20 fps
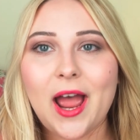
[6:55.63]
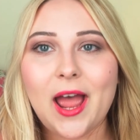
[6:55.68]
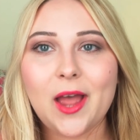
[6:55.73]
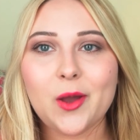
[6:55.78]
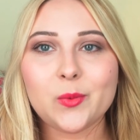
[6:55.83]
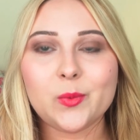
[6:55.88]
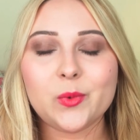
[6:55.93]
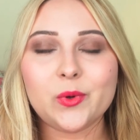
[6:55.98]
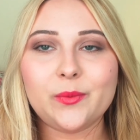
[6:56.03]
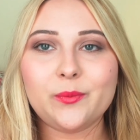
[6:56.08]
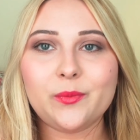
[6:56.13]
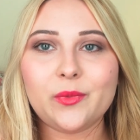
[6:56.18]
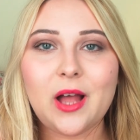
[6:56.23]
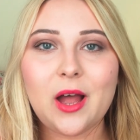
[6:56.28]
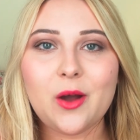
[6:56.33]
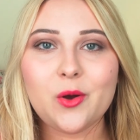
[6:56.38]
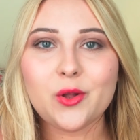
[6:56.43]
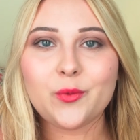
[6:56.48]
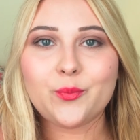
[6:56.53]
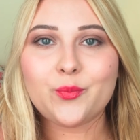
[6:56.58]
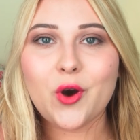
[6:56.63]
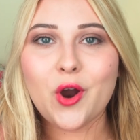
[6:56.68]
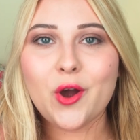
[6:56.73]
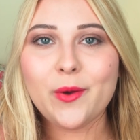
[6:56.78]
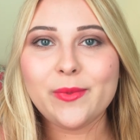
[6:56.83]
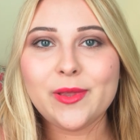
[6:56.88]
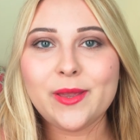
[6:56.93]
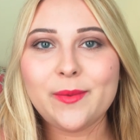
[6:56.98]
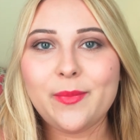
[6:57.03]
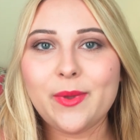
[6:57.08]
I will
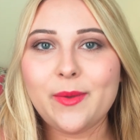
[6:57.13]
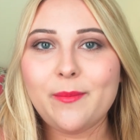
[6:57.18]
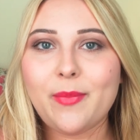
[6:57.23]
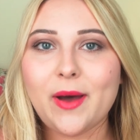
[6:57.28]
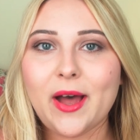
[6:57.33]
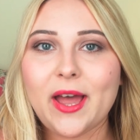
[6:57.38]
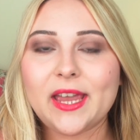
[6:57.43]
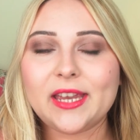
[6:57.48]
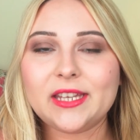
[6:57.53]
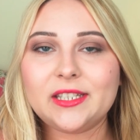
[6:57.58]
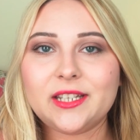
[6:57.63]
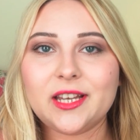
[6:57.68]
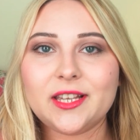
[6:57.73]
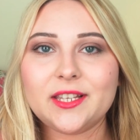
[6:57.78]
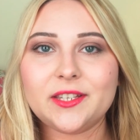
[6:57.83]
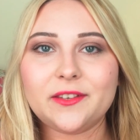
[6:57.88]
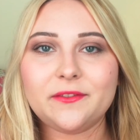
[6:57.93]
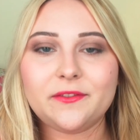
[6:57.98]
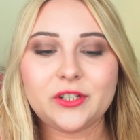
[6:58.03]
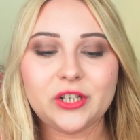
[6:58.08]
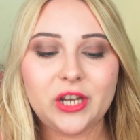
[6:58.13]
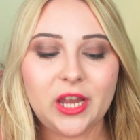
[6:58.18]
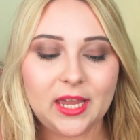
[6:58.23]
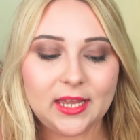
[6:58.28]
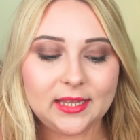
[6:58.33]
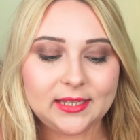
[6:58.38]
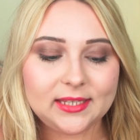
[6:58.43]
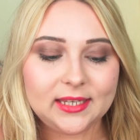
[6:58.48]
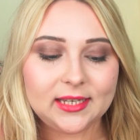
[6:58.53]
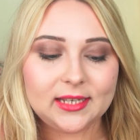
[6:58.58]
probably be buying tons of
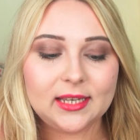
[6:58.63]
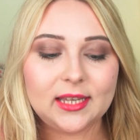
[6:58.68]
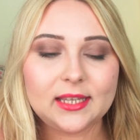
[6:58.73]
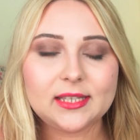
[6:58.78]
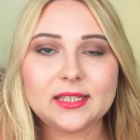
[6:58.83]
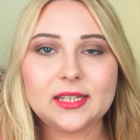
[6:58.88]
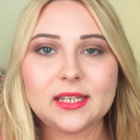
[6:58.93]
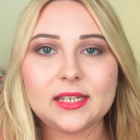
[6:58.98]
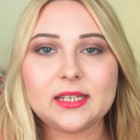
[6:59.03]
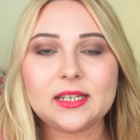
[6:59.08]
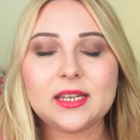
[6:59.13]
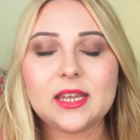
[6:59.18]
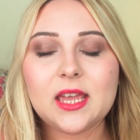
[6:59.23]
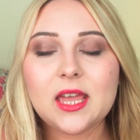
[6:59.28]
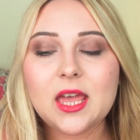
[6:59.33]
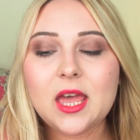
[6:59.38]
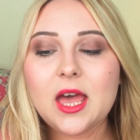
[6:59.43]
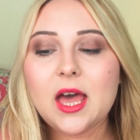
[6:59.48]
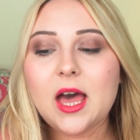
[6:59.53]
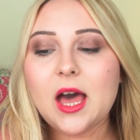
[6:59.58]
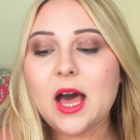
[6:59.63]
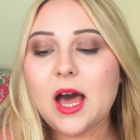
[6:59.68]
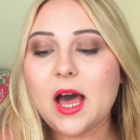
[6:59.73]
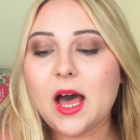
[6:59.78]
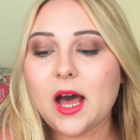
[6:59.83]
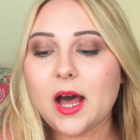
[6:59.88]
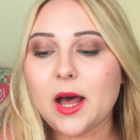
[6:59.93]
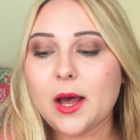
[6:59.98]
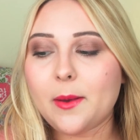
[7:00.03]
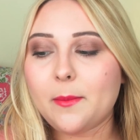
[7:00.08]
shades in London
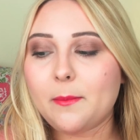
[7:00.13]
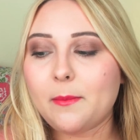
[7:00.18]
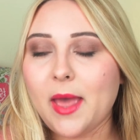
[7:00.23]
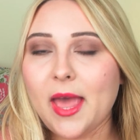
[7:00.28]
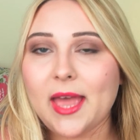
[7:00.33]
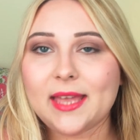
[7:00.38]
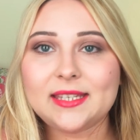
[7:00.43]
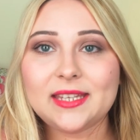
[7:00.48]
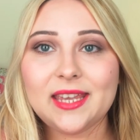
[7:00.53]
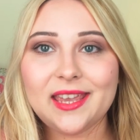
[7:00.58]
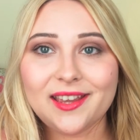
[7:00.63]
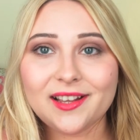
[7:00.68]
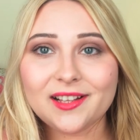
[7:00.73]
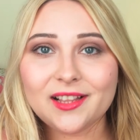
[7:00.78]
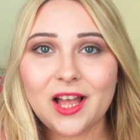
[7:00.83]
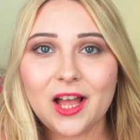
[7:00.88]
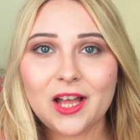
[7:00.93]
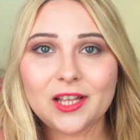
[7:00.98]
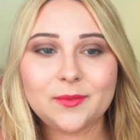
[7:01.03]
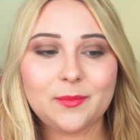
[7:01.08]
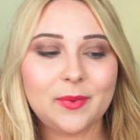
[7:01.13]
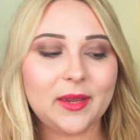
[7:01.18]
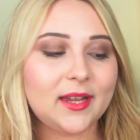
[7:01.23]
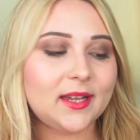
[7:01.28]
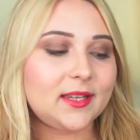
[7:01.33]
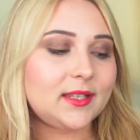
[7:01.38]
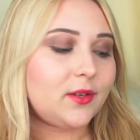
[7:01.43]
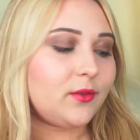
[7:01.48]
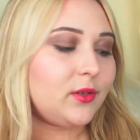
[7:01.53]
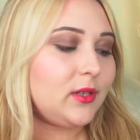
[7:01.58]
at Inglot,
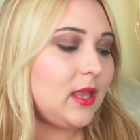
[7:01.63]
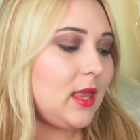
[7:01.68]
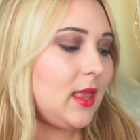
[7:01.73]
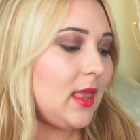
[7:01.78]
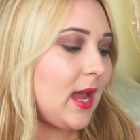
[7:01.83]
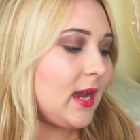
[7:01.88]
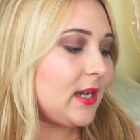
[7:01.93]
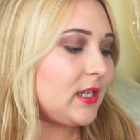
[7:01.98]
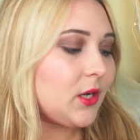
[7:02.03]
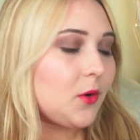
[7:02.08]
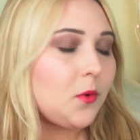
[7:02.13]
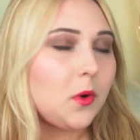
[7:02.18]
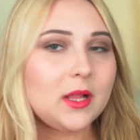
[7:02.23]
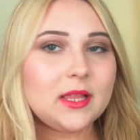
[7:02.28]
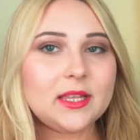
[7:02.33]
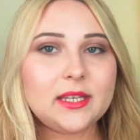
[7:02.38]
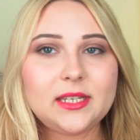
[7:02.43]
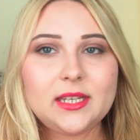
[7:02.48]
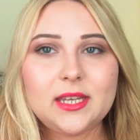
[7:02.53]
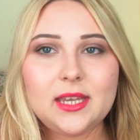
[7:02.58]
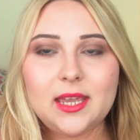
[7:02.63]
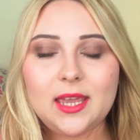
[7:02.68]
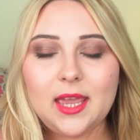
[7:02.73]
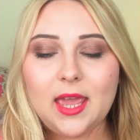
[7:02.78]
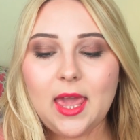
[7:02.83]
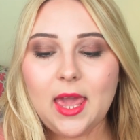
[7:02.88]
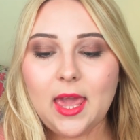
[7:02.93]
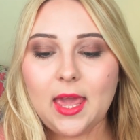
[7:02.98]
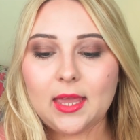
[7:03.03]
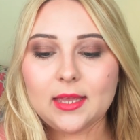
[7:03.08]
because I really like the
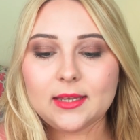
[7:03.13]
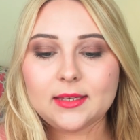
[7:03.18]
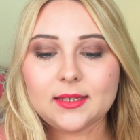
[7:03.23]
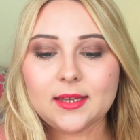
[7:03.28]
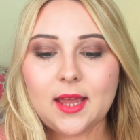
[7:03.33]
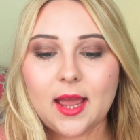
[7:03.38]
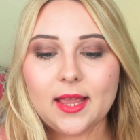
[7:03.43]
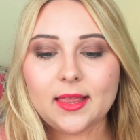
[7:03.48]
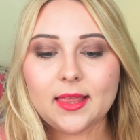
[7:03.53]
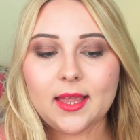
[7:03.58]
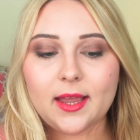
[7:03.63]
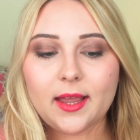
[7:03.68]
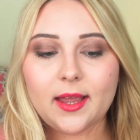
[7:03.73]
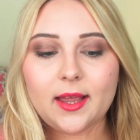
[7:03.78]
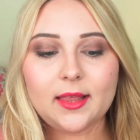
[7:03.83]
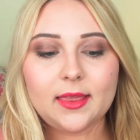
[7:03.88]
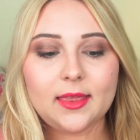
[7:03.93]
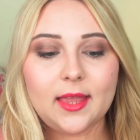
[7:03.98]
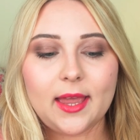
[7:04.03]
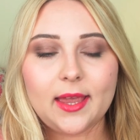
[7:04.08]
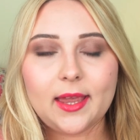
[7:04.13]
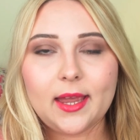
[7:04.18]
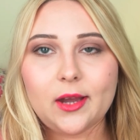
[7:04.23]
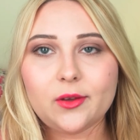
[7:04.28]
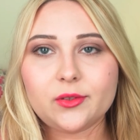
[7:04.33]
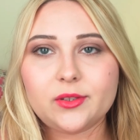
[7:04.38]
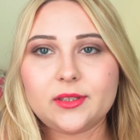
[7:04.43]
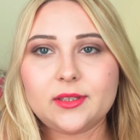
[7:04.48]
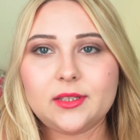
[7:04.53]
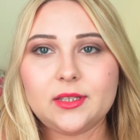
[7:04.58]
quality, and I like
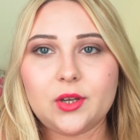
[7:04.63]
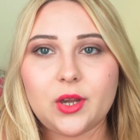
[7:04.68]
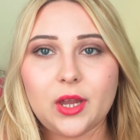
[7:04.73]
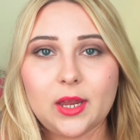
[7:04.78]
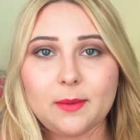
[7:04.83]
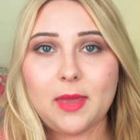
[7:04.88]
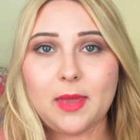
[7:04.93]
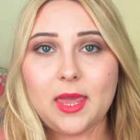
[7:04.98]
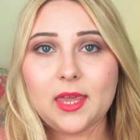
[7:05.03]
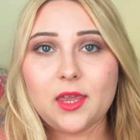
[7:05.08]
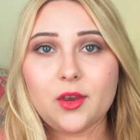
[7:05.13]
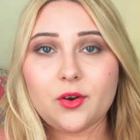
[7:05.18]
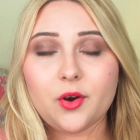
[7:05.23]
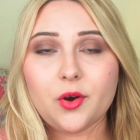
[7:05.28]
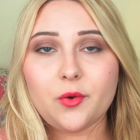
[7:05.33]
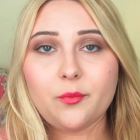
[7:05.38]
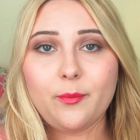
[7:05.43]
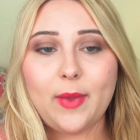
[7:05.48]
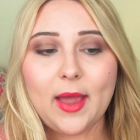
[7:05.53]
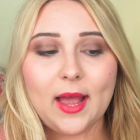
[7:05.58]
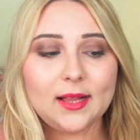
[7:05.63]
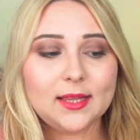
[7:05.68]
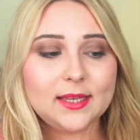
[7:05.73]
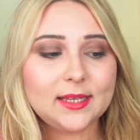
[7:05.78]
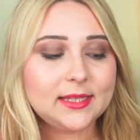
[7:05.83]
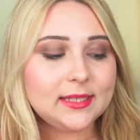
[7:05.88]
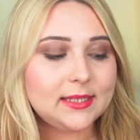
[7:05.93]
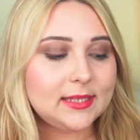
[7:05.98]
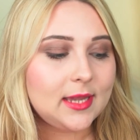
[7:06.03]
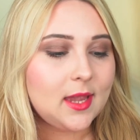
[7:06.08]
how you make your own
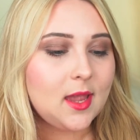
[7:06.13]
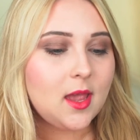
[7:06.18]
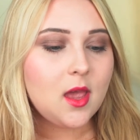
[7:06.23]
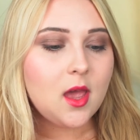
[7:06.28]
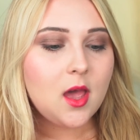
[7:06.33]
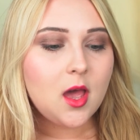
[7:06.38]
palettes.